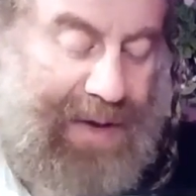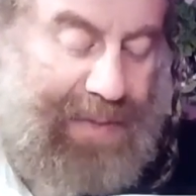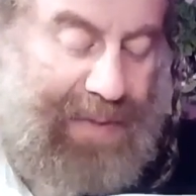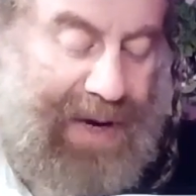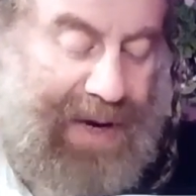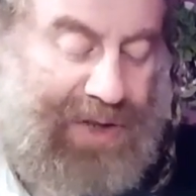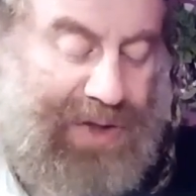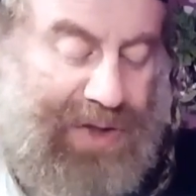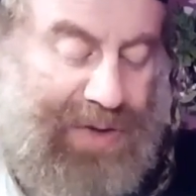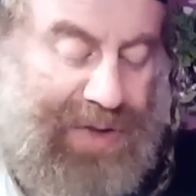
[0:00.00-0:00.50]

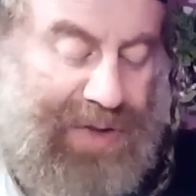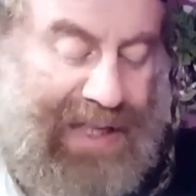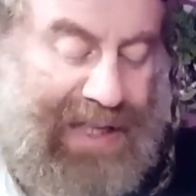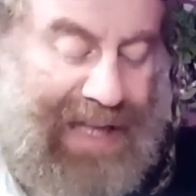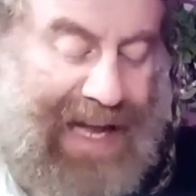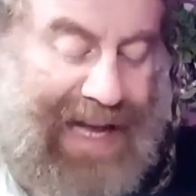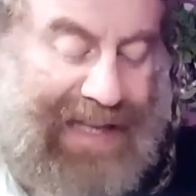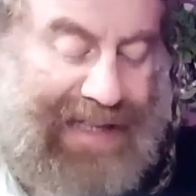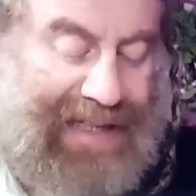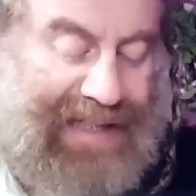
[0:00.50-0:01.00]
One should
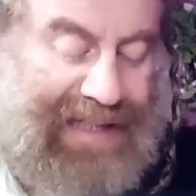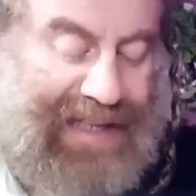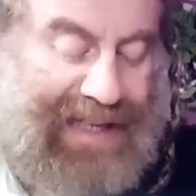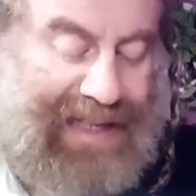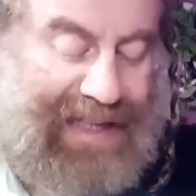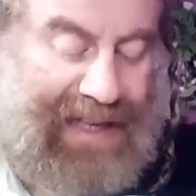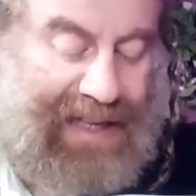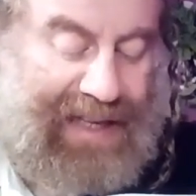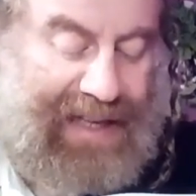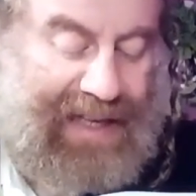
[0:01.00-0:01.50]
not
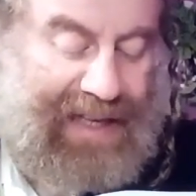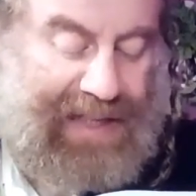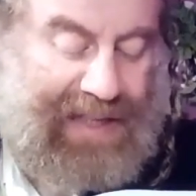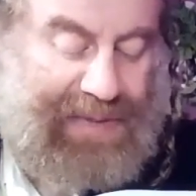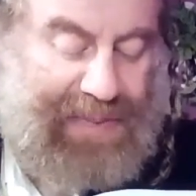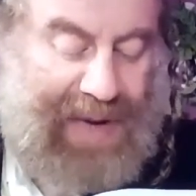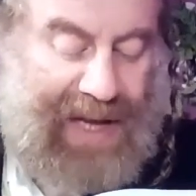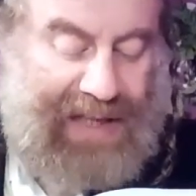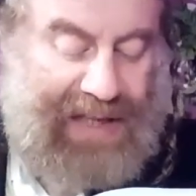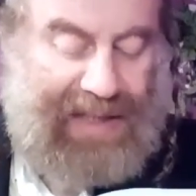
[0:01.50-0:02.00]
sit in his
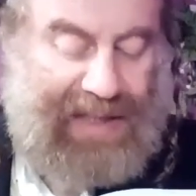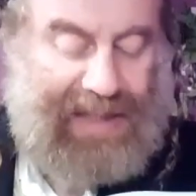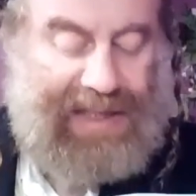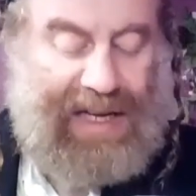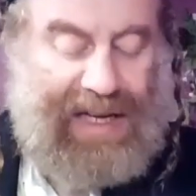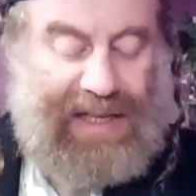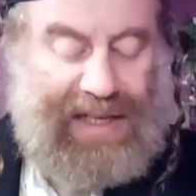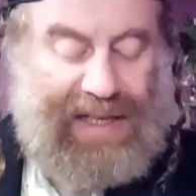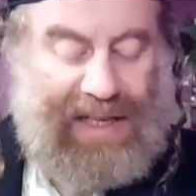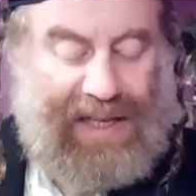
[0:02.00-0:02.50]
presence
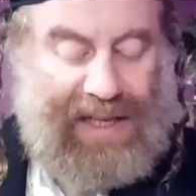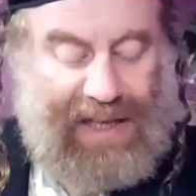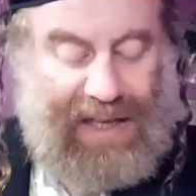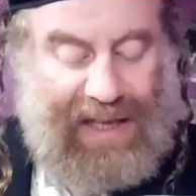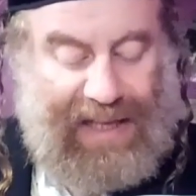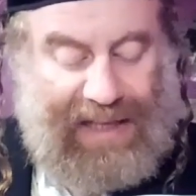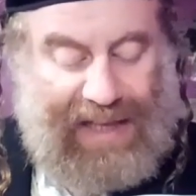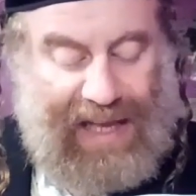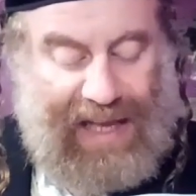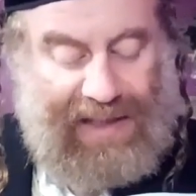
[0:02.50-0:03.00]
until
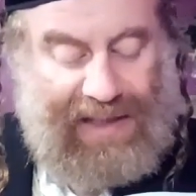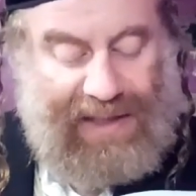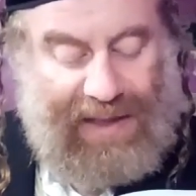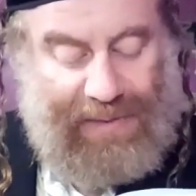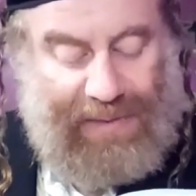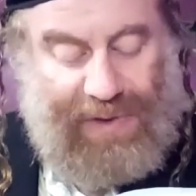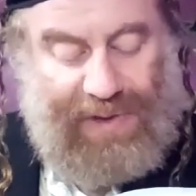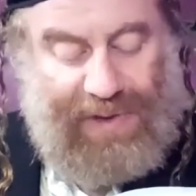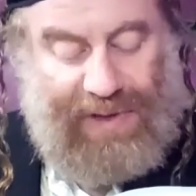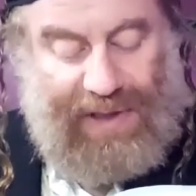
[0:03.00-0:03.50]
he tells
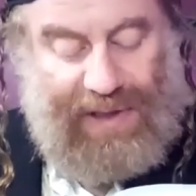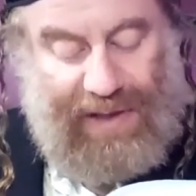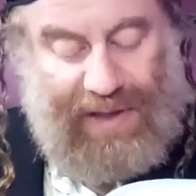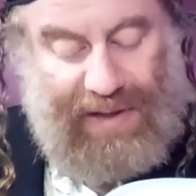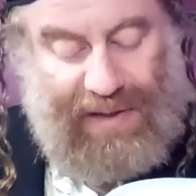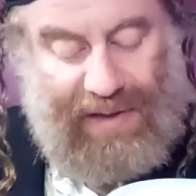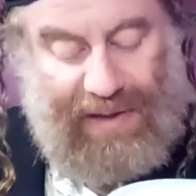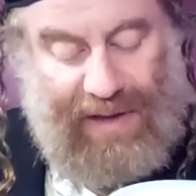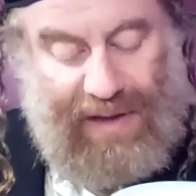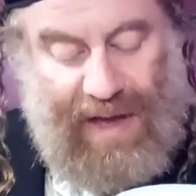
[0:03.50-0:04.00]
him to
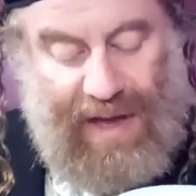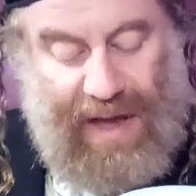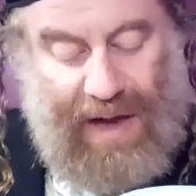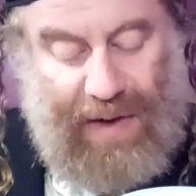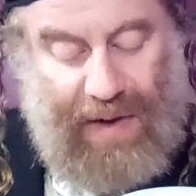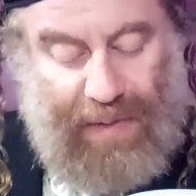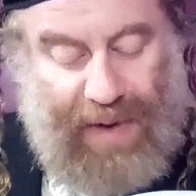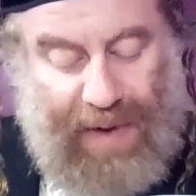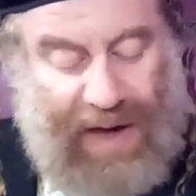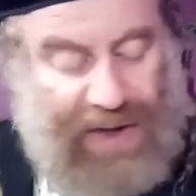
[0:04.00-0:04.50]
sit.
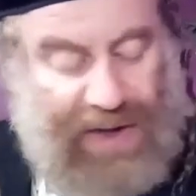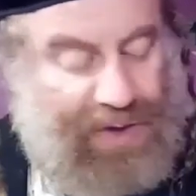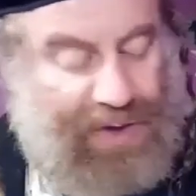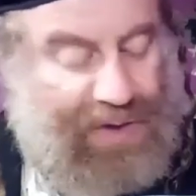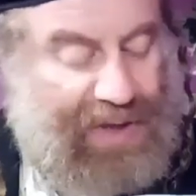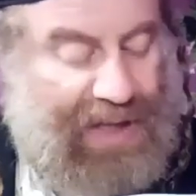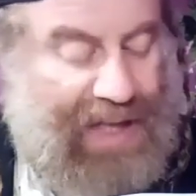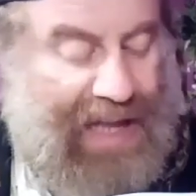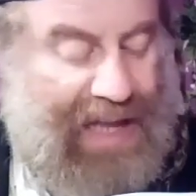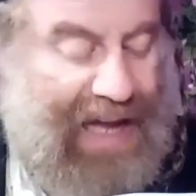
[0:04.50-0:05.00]
One
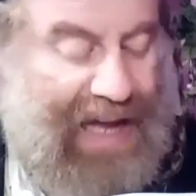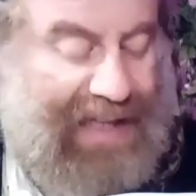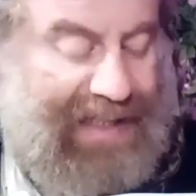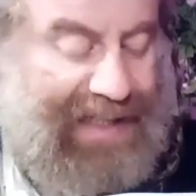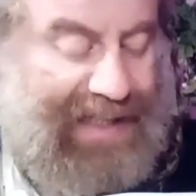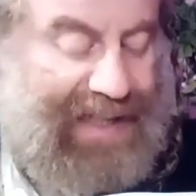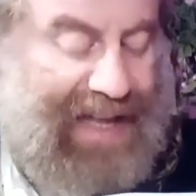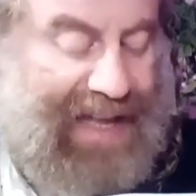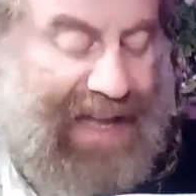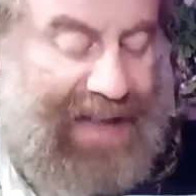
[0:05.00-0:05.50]
should not
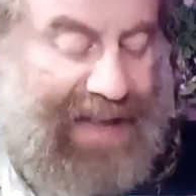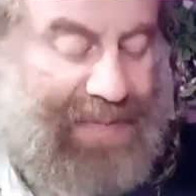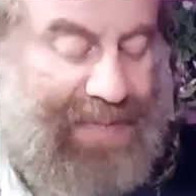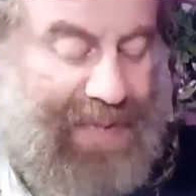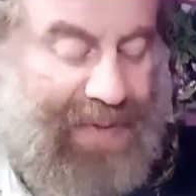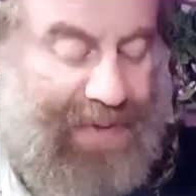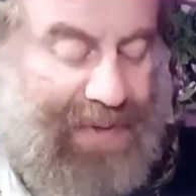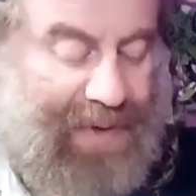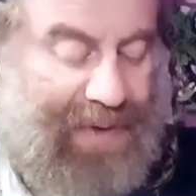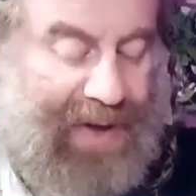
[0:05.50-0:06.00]
stand
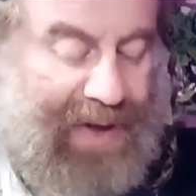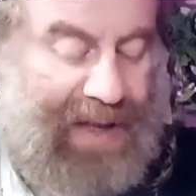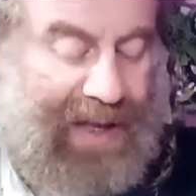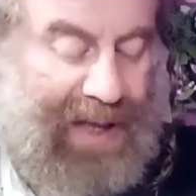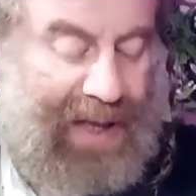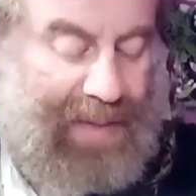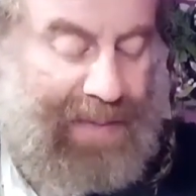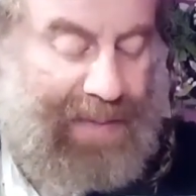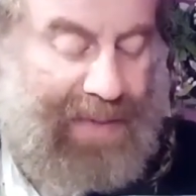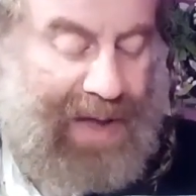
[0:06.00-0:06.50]
before
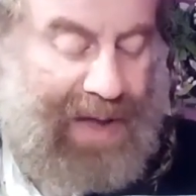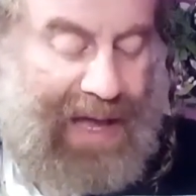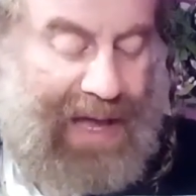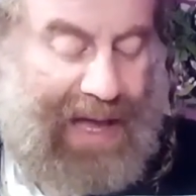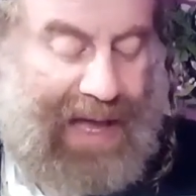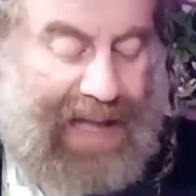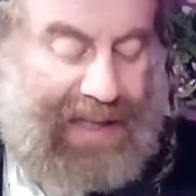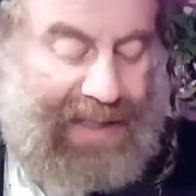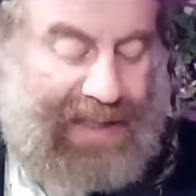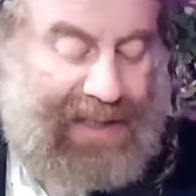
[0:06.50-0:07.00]
him
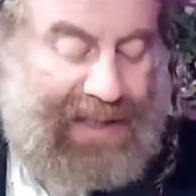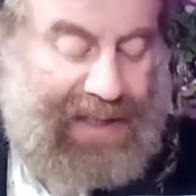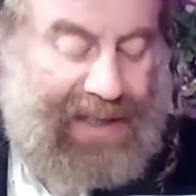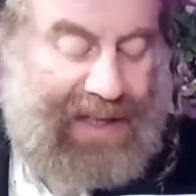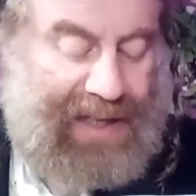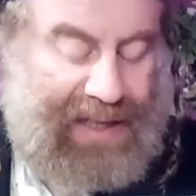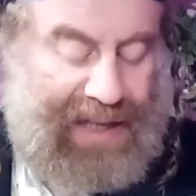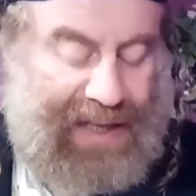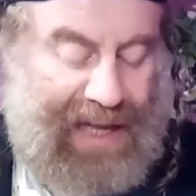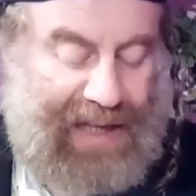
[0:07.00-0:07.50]
until
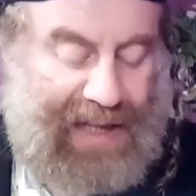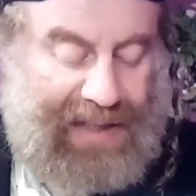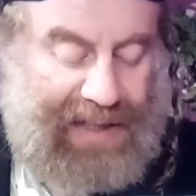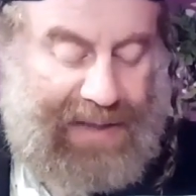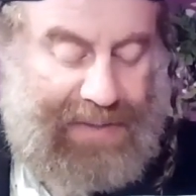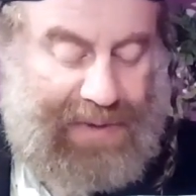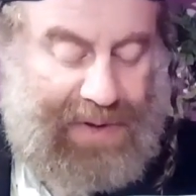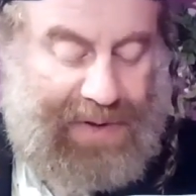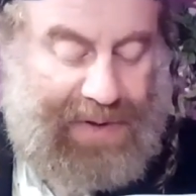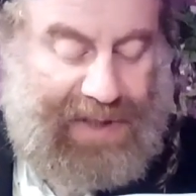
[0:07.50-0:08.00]
he tells
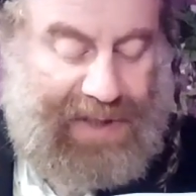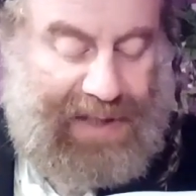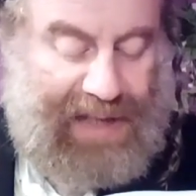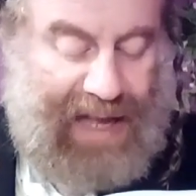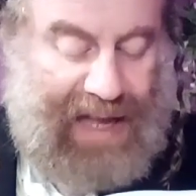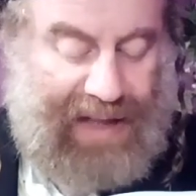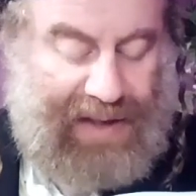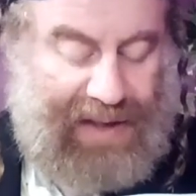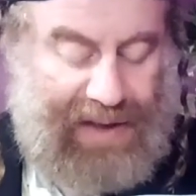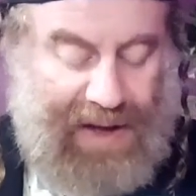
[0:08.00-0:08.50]
him to
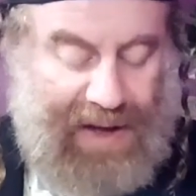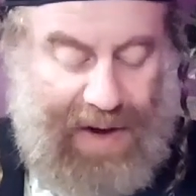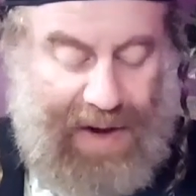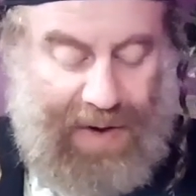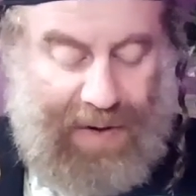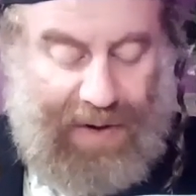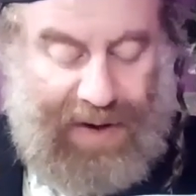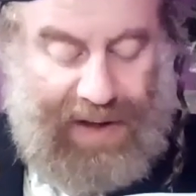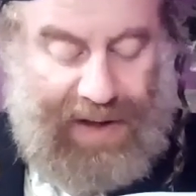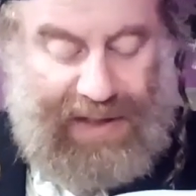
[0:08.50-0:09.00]
stand,
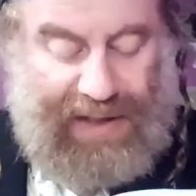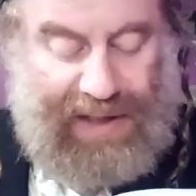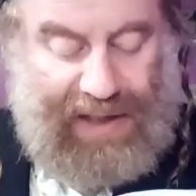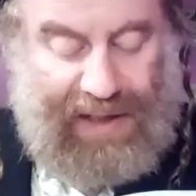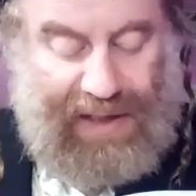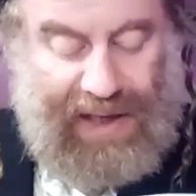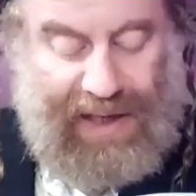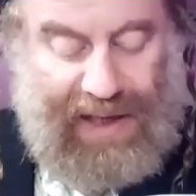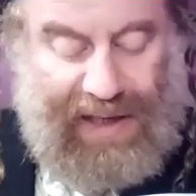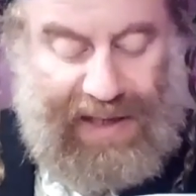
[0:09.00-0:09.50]
or
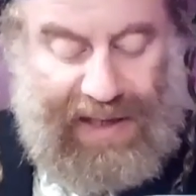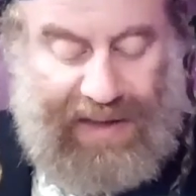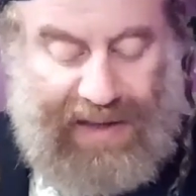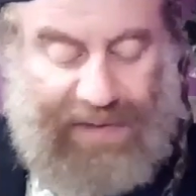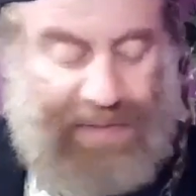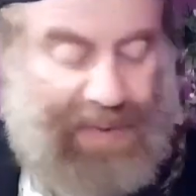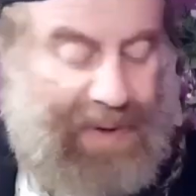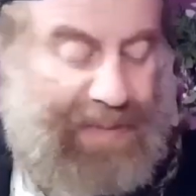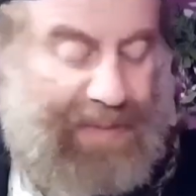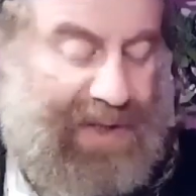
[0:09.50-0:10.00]
until he
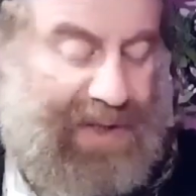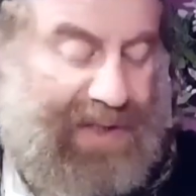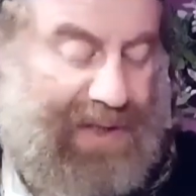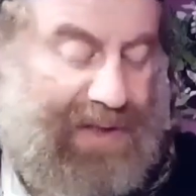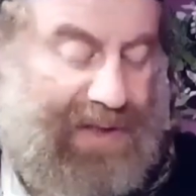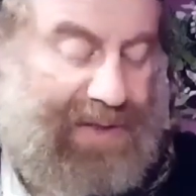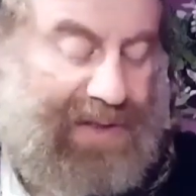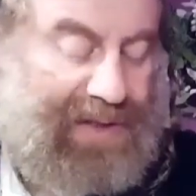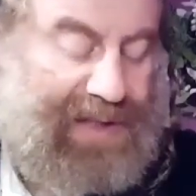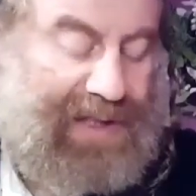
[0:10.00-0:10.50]
receives
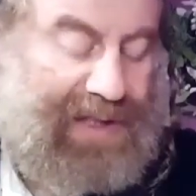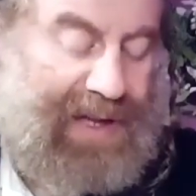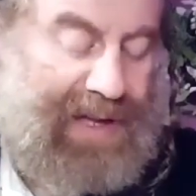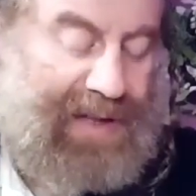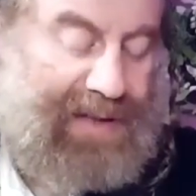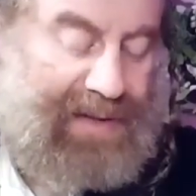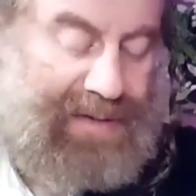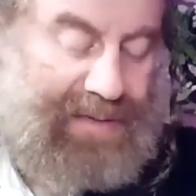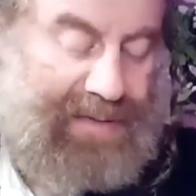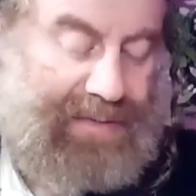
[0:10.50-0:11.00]
permission to
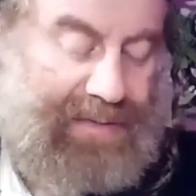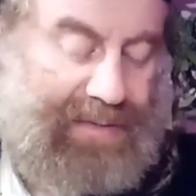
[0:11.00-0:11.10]
stand.